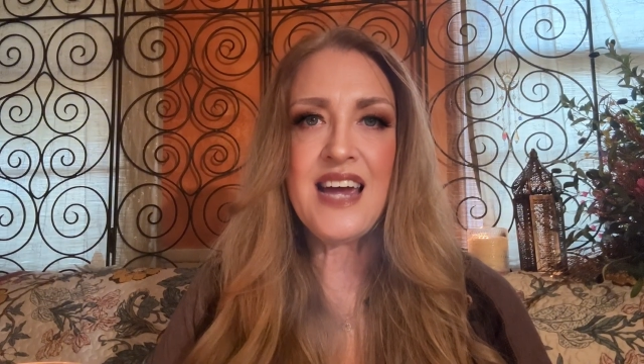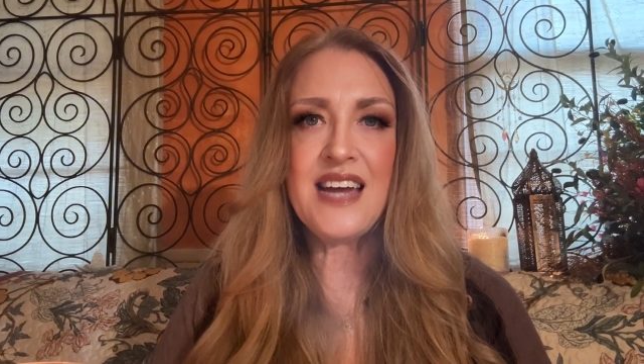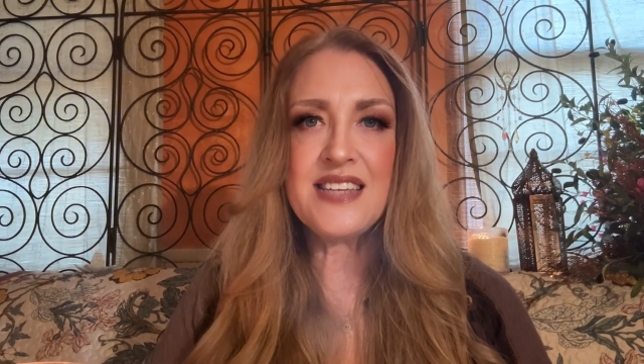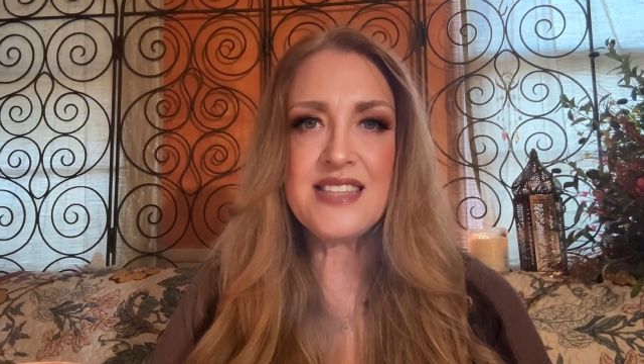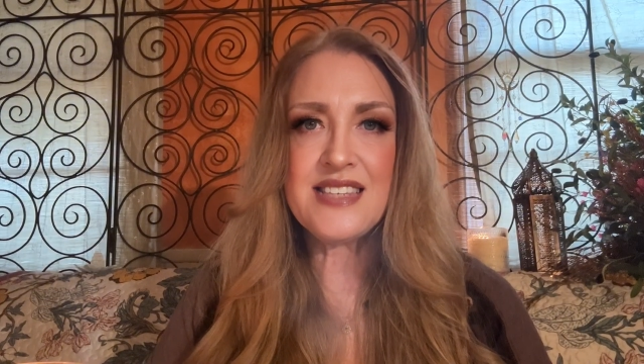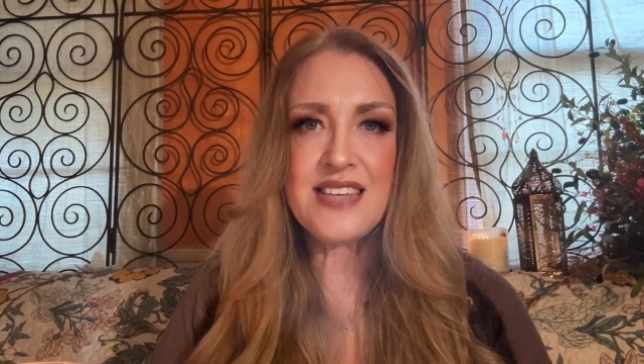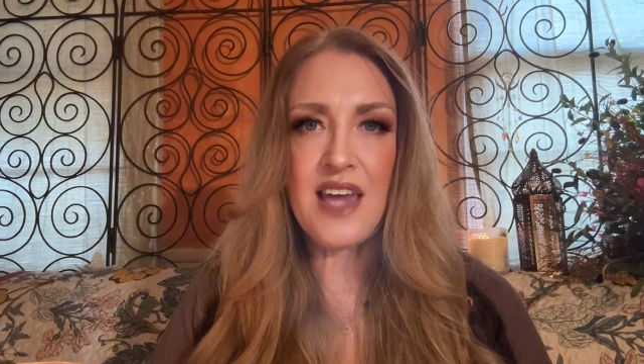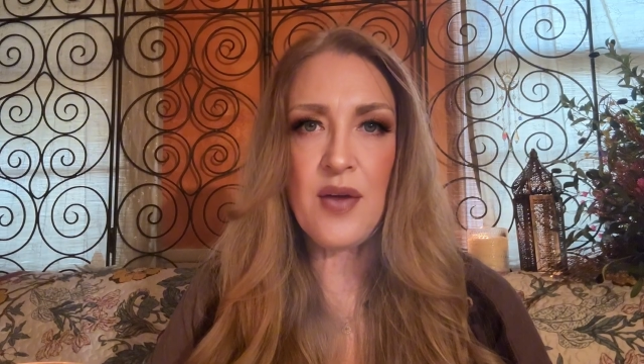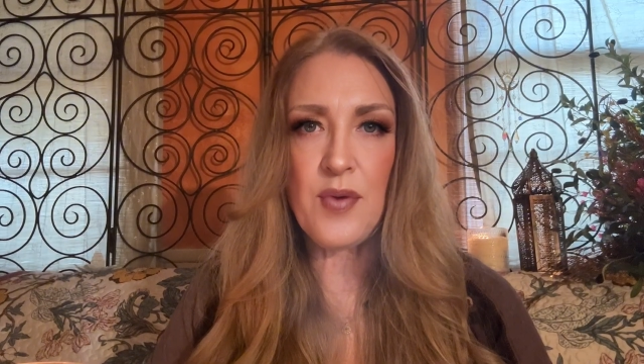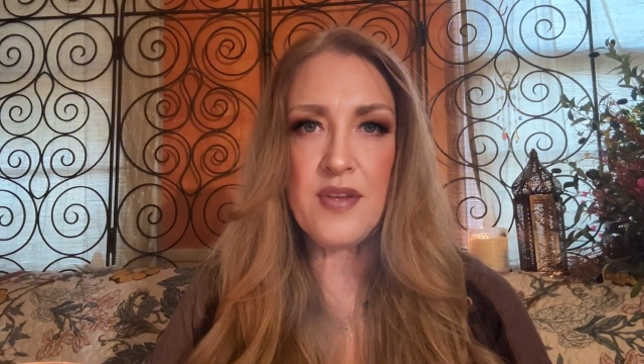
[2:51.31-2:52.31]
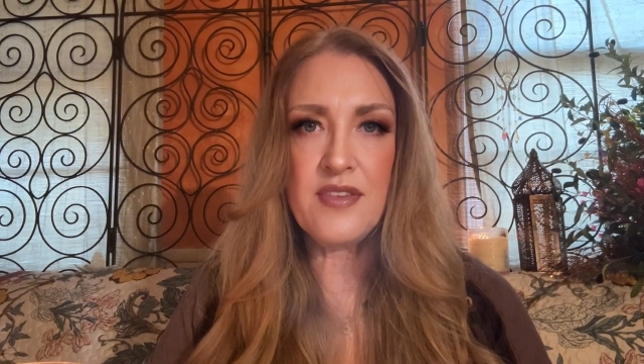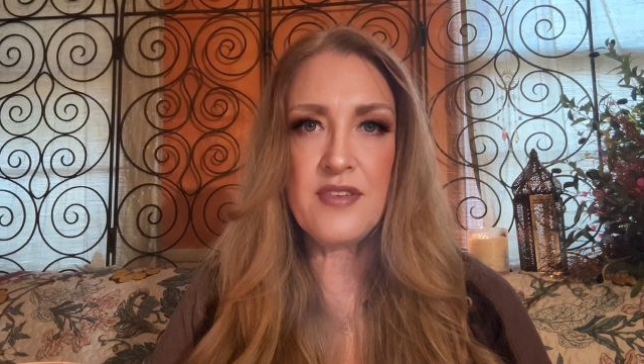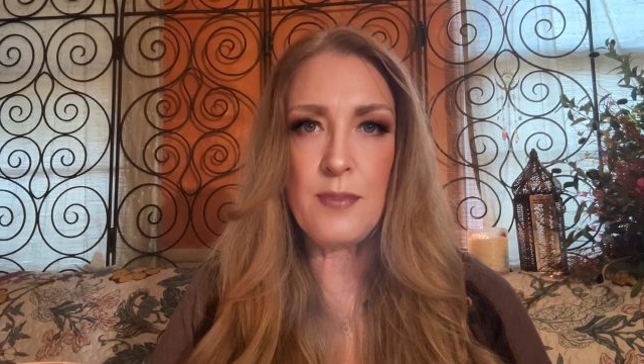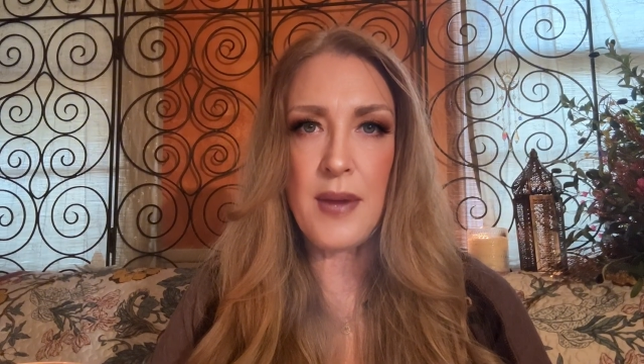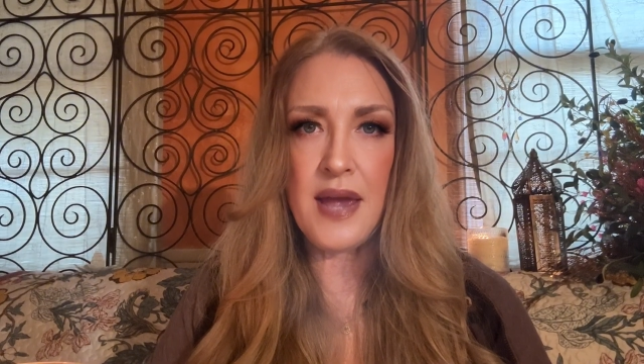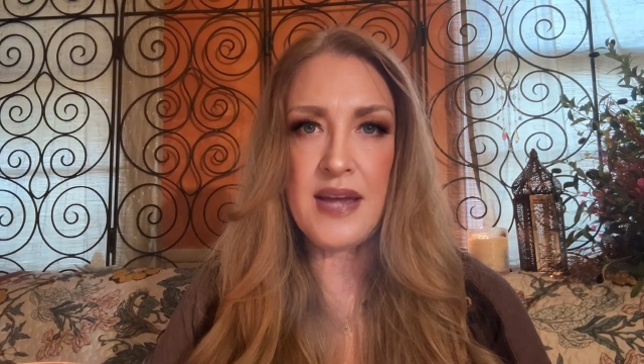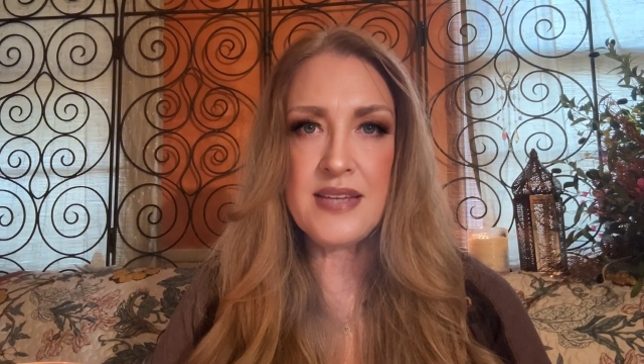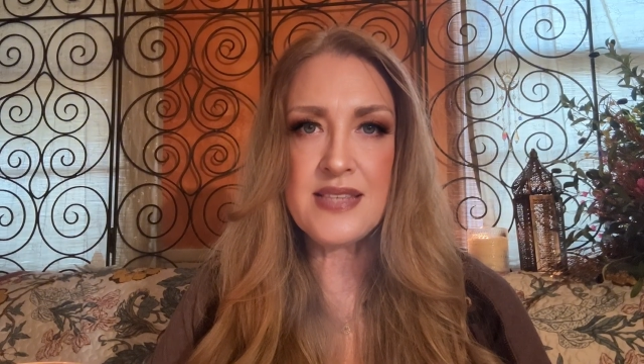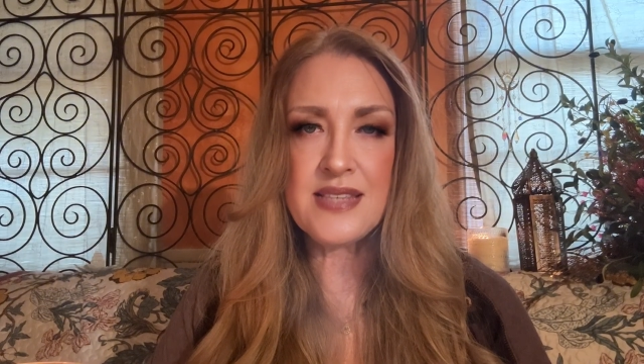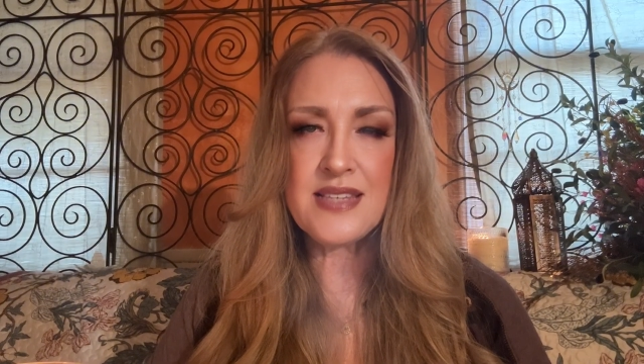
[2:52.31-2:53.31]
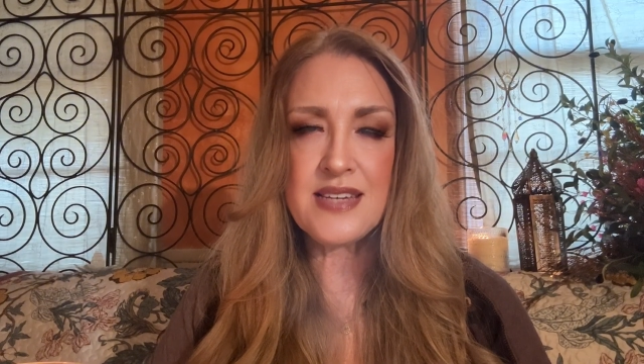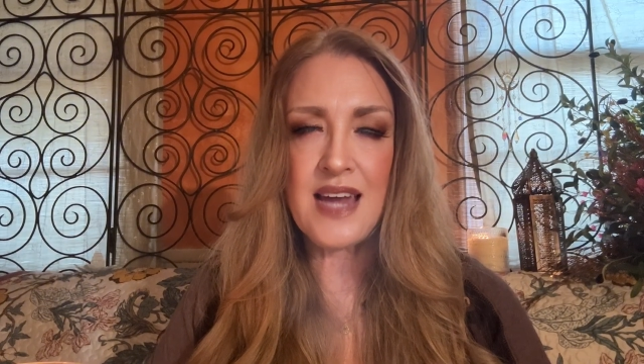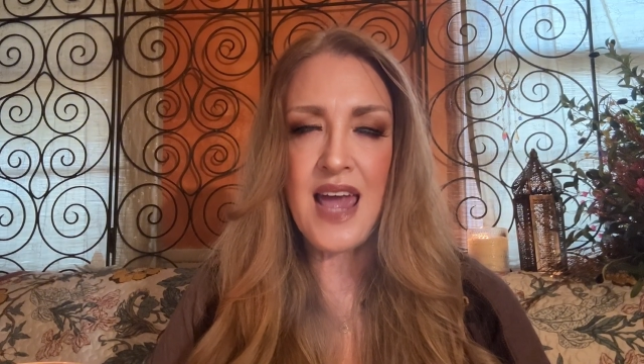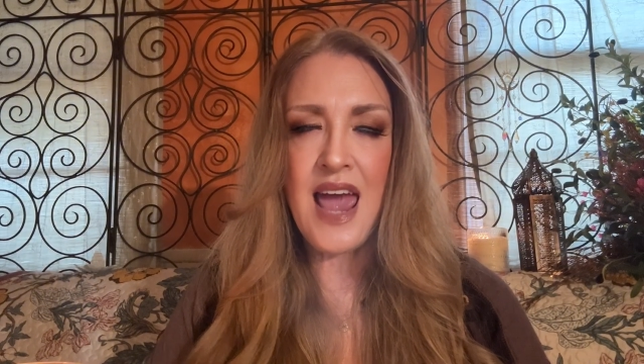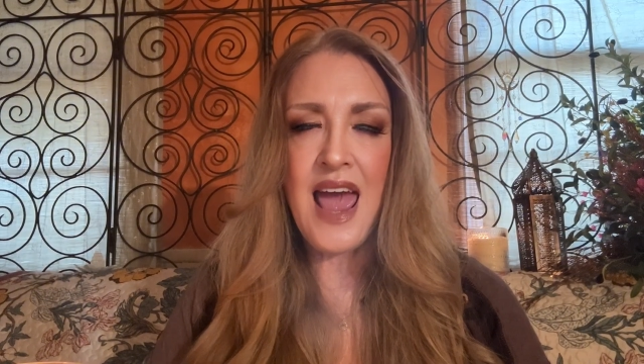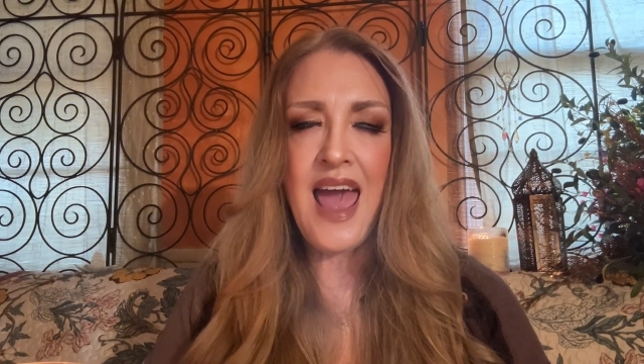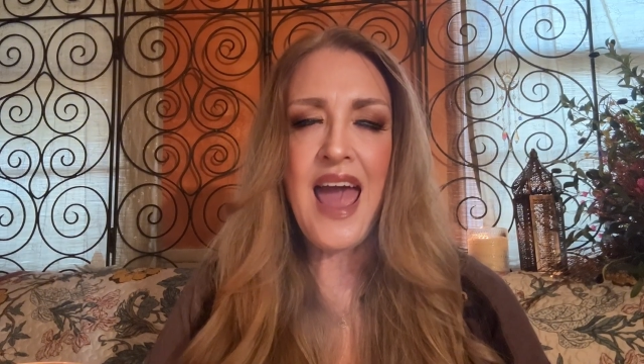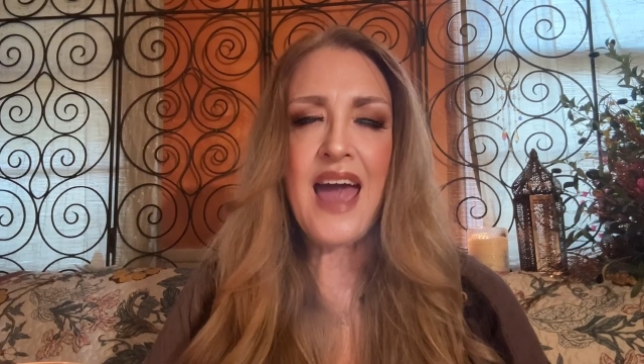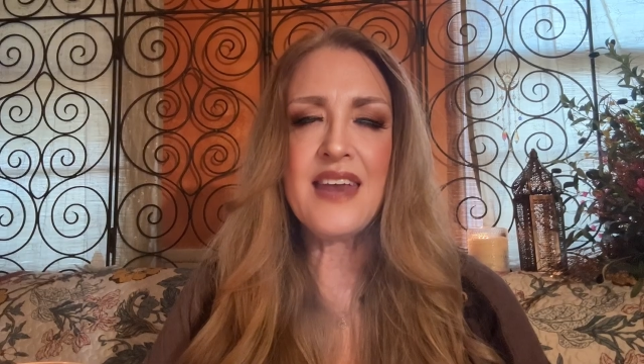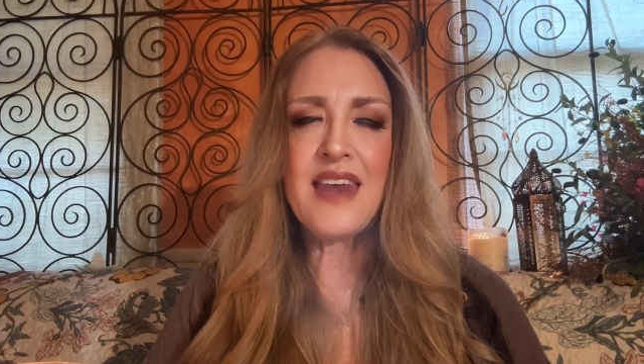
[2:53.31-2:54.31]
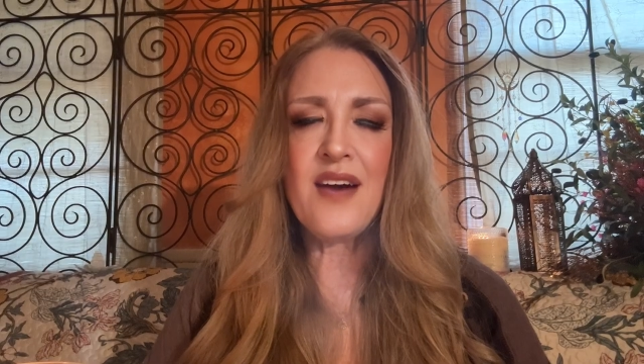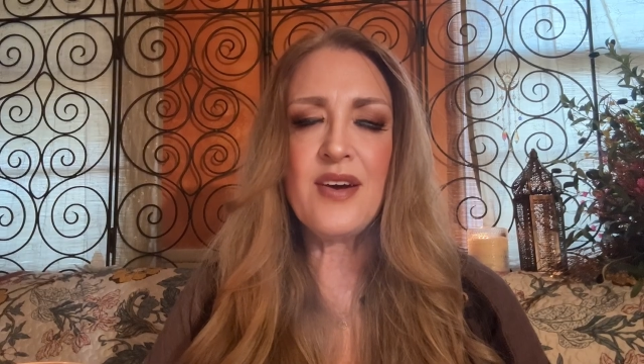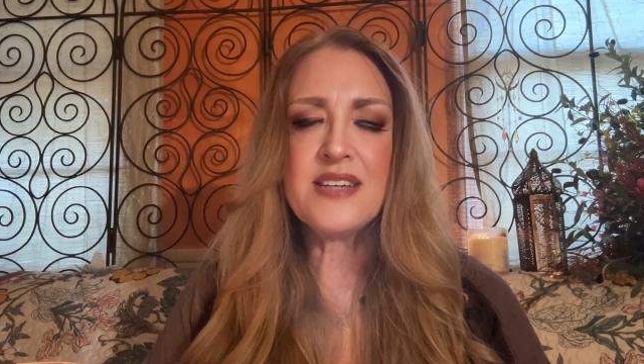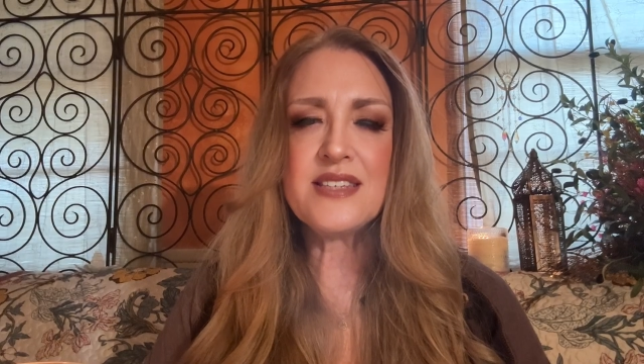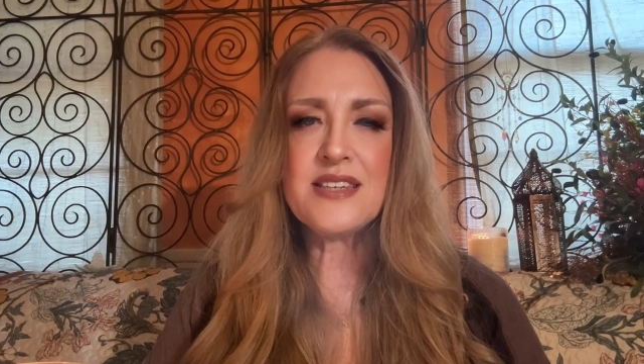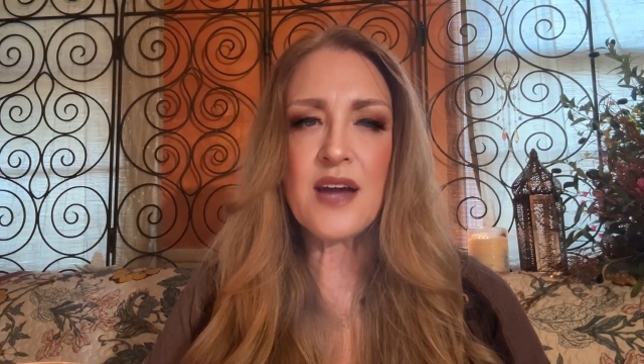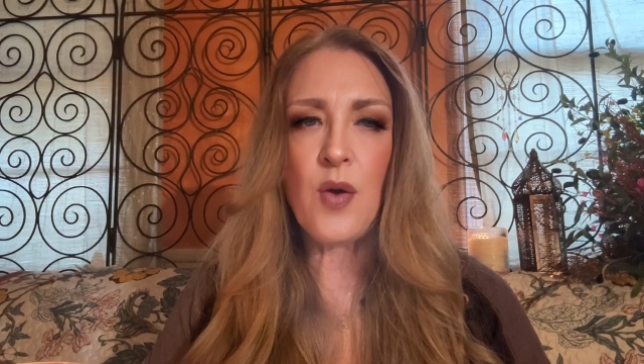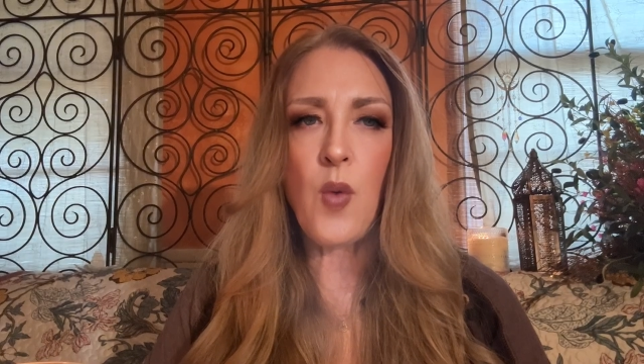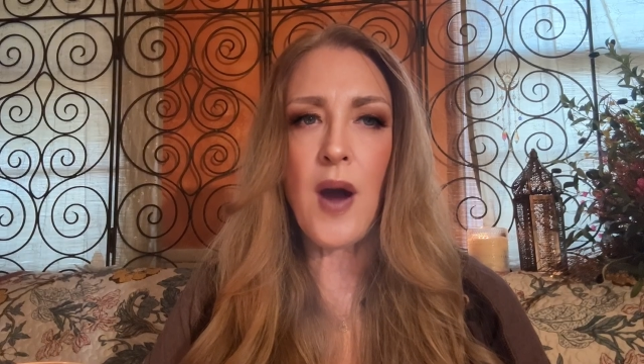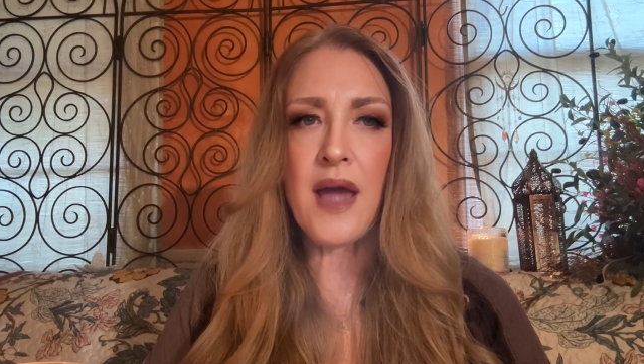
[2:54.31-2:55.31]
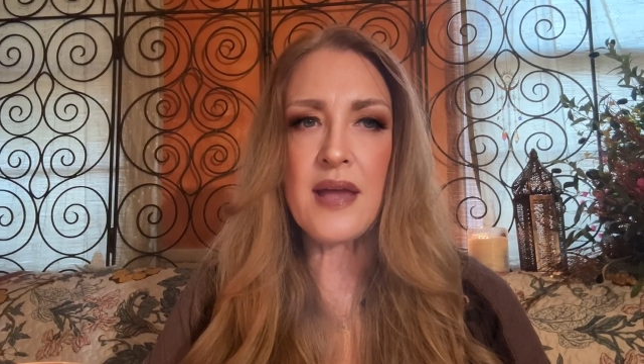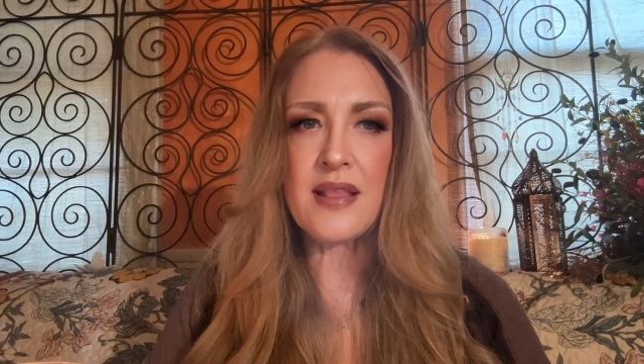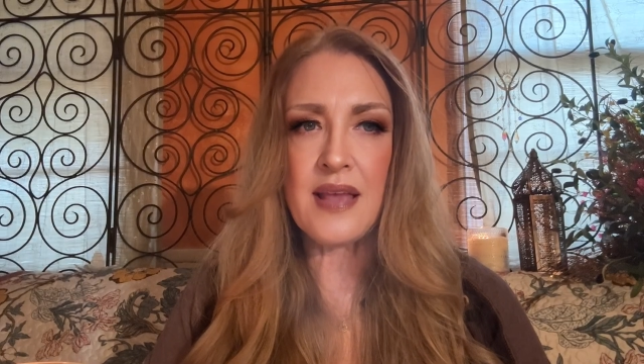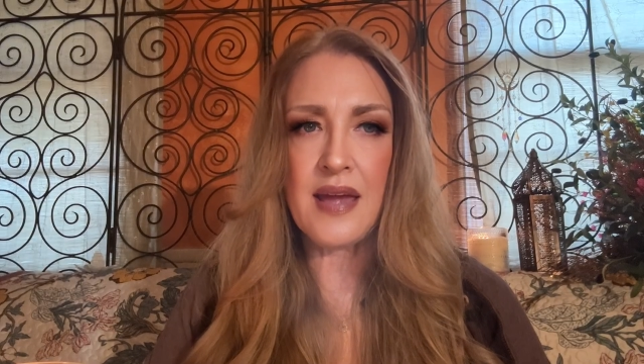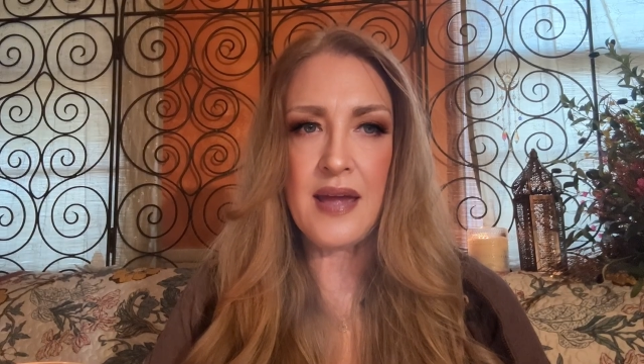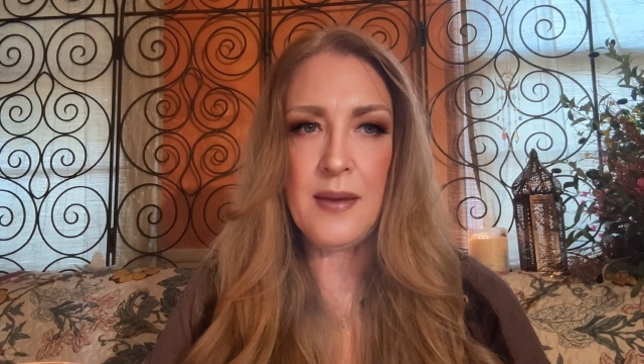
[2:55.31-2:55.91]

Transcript: in sacred space. And now I sit quietly.